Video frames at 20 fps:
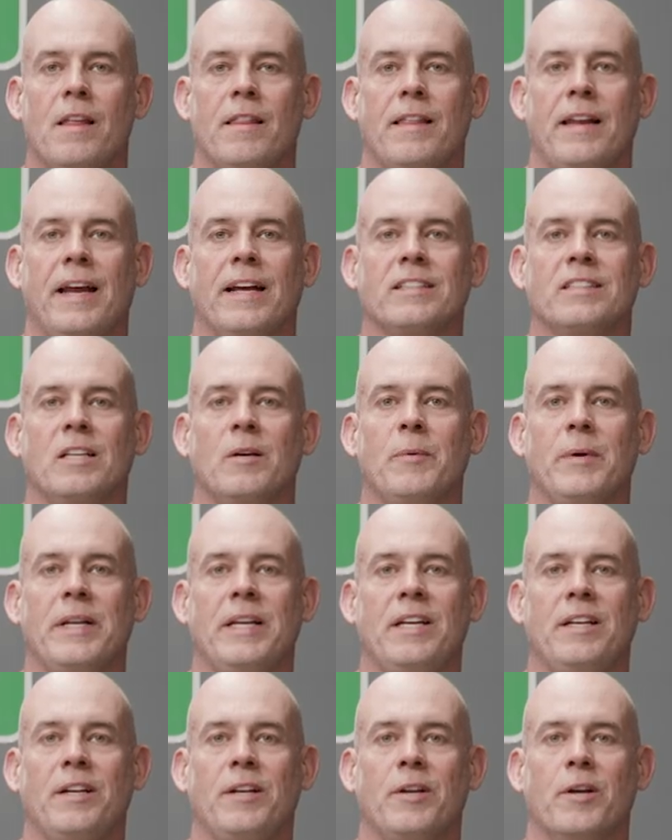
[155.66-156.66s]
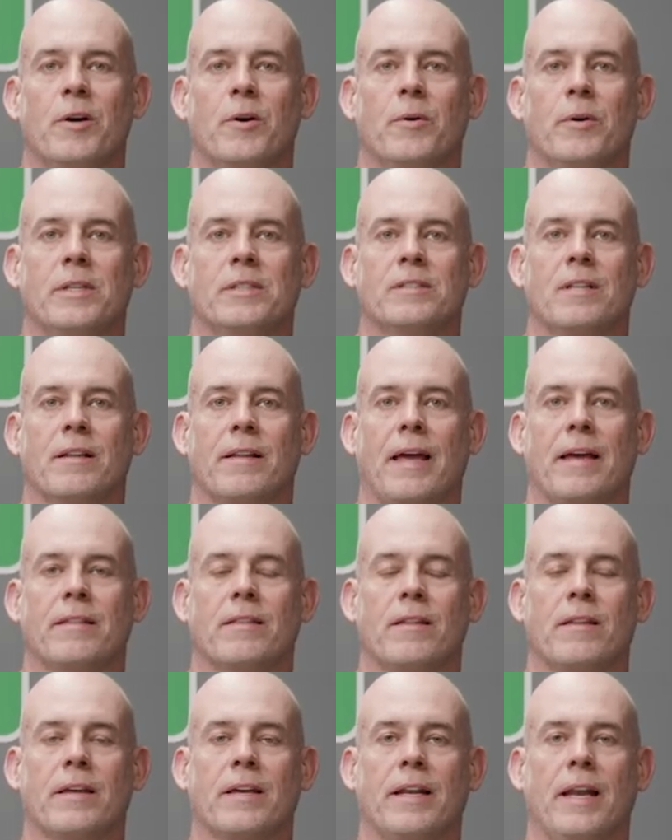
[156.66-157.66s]
The next thing we need to know is the
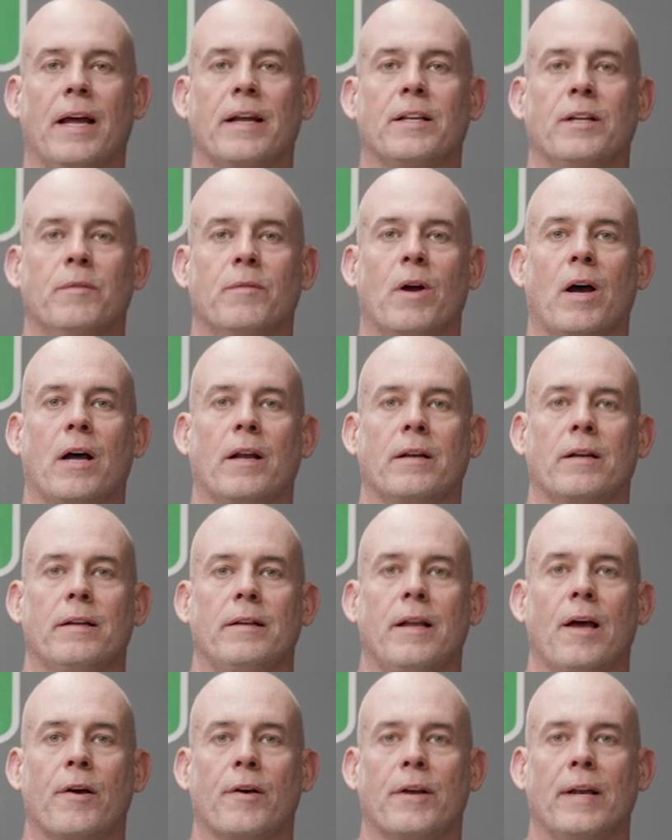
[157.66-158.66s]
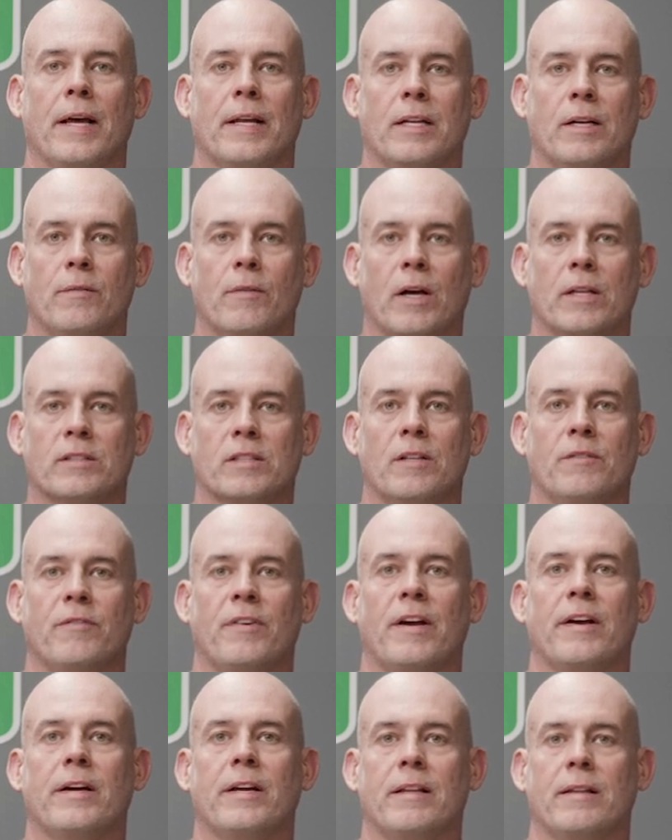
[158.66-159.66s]
length of the connecting rod. Now, connecting rods can
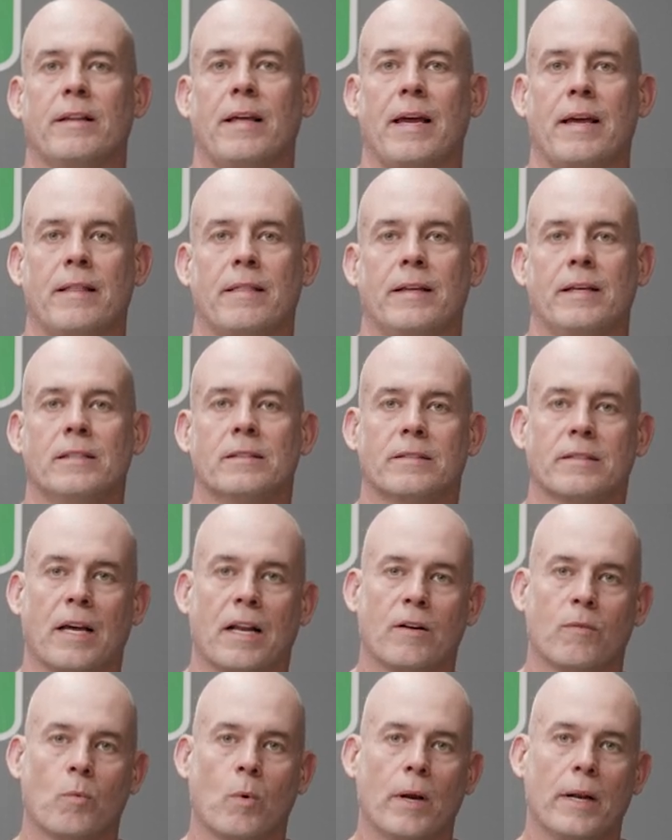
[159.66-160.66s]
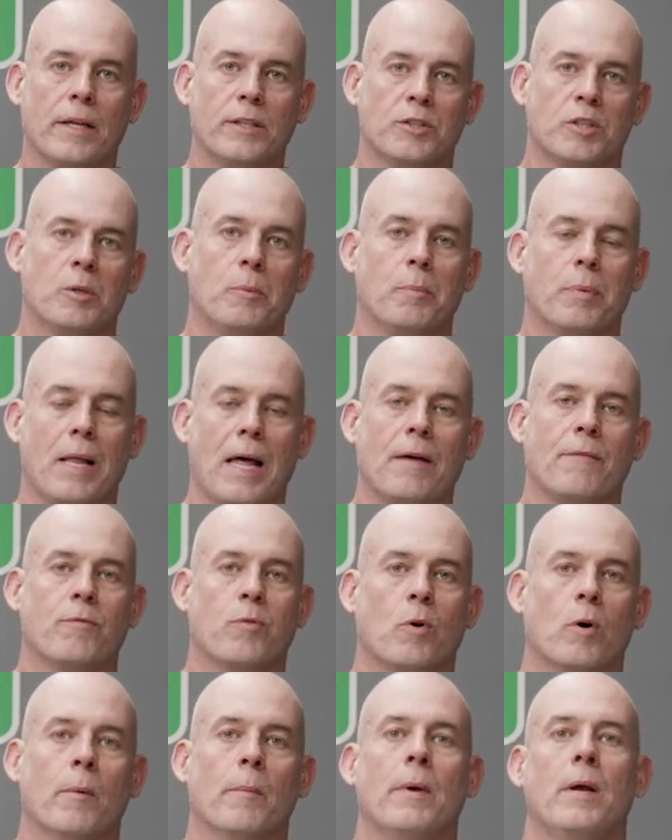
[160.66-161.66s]
vary in length inside of one engine
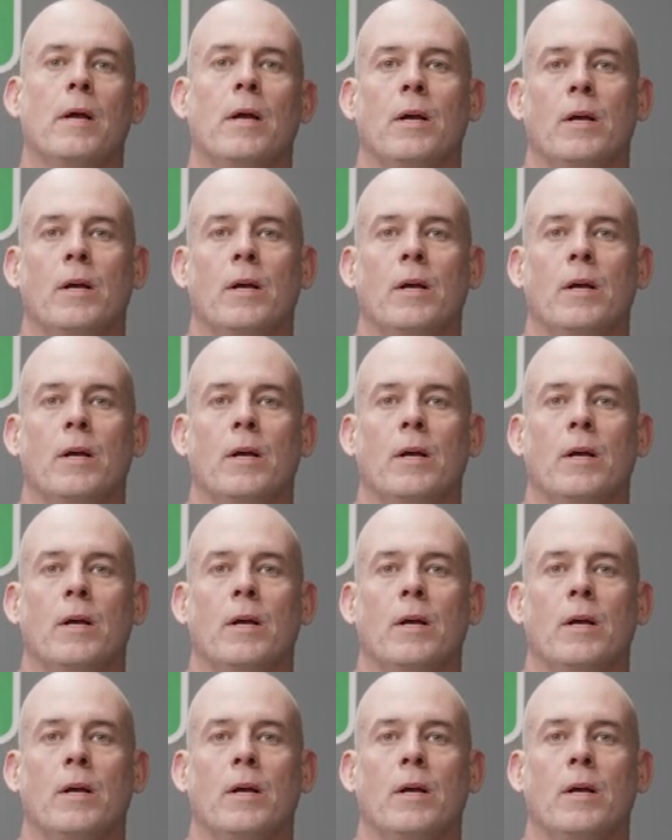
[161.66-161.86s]
platform,